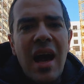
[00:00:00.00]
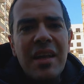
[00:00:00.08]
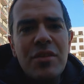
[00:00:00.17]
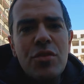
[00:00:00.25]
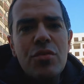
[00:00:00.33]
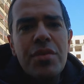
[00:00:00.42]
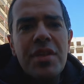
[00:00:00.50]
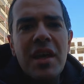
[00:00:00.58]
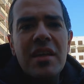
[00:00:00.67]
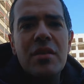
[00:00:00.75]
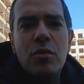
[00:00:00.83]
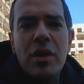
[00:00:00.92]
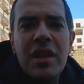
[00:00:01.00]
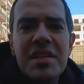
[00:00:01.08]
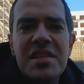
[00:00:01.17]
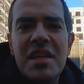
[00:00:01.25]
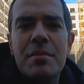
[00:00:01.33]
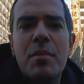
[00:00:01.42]
I do think the real
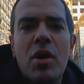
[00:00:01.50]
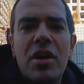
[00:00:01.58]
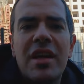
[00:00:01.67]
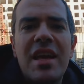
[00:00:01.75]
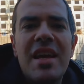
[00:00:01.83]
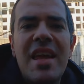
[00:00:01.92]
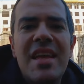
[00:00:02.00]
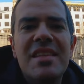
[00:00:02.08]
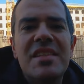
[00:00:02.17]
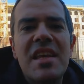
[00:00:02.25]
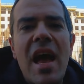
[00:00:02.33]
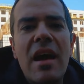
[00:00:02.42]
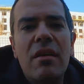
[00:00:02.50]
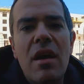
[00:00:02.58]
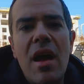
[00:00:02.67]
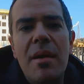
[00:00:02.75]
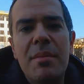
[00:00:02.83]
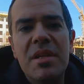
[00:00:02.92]
estate market in
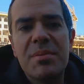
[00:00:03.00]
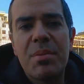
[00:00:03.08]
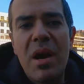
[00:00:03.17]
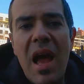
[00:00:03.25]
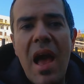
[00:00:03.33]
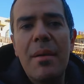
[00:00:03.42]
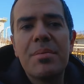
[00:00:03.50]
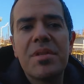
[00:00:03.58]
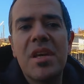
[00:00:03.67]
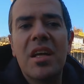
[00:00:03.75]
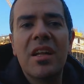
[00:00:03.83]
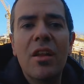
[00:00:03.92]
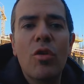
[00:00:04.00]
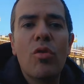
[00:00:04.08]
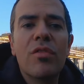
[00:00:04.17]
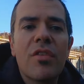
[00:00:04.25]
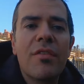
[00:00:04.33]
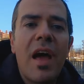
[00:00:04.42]
Zagreb is perhaps a little
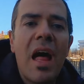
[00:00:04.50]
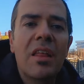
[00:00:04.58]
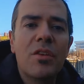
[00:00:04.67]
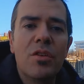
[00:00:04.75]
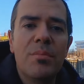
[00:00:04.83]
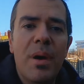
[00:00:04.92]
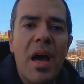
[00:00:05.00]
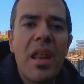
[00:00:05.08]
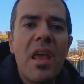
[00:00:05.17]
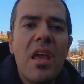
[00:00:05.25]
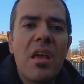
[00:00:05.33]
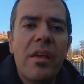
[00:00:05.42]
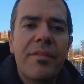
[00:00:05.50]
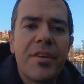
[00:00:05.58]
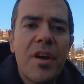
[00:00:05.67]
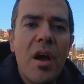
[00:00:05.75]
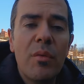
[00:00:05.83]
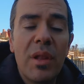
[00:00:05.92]
overvalued, but if
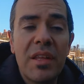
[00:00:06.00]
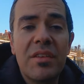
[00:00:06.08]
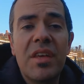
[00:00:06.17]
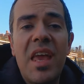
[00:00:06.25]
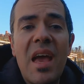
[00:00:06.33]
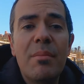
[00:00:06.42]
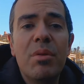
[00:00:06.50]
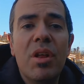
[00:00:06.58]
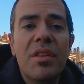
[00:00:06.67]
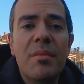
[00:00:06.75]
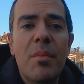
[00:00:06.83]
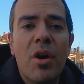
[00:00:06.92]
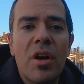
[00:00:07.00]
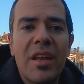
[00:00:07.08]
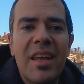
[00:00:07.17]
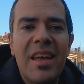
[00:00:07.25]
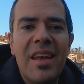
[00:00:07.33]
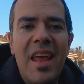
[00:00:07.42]
you're not willing to gamble on the
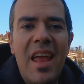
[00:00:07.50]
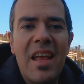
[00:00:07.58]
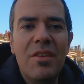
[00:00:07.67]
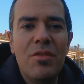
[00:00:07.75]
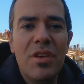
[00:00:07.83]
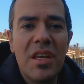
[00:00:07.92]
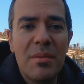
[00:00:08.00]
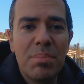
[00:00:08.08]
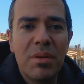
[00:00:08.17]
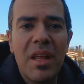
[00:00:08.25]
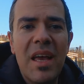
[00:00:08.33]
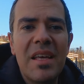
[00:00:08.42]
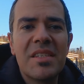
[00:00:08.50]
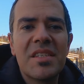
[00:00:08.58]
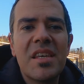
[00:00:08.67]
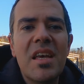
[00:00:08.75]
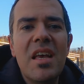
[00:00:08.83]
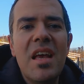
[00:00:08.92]
market and you need a
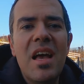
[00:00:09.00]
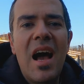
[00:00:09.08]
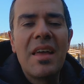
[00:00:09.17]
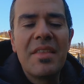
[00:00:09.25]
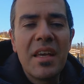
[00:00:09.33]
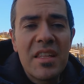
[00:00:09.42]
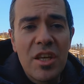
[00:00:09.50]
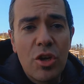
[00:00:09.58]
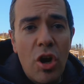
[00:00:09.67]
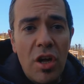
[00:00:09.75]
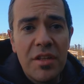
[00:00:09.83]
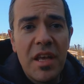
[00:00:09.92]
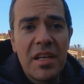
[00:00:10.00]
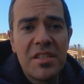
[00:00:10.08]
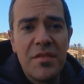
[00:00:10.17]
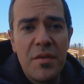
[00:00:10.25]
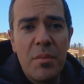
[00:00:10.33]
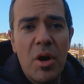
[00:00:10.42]
place, I think in the
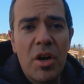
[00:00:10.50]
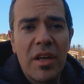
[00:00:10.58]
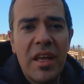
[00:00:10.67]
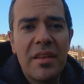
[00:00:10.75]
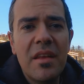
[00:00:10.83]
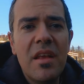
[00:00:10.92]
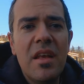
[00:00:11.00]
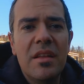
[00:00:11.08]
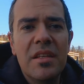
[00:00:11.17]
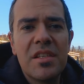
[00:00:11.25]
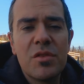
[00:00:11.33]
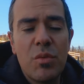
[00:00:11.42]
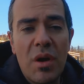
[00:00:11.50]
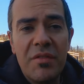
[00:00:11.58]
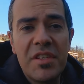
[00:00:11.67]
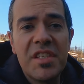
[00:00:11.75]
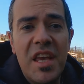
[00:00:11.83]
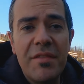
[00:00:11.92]
context of the market, this is one
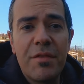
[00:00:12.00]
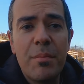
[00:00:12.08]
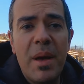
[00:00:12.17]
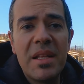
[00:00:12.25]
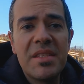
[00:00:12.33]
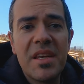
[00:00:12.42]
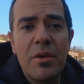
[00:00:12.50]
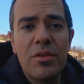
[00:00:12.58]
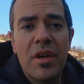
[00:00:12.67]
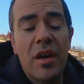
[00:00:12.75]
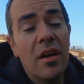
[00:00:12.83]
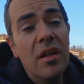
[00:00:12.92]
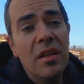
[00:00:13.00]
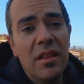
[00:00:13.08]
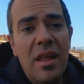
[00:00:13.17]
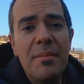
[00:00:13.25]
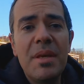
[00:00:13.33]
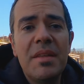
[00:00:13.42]
of the safer bets out there.
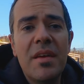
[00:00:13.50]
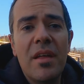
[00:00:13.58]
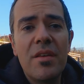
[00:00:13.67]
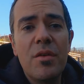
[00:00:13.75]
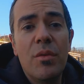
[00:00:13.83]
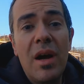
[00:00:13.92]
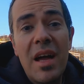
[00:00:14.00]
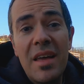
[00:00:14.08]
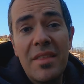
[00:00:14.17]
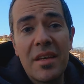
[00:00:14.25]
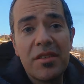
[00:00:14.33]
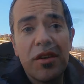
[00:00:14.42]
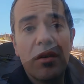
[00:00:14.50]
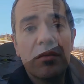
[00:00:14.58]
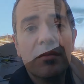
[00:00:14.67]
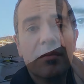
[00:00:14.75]
Let me tell you why I think so.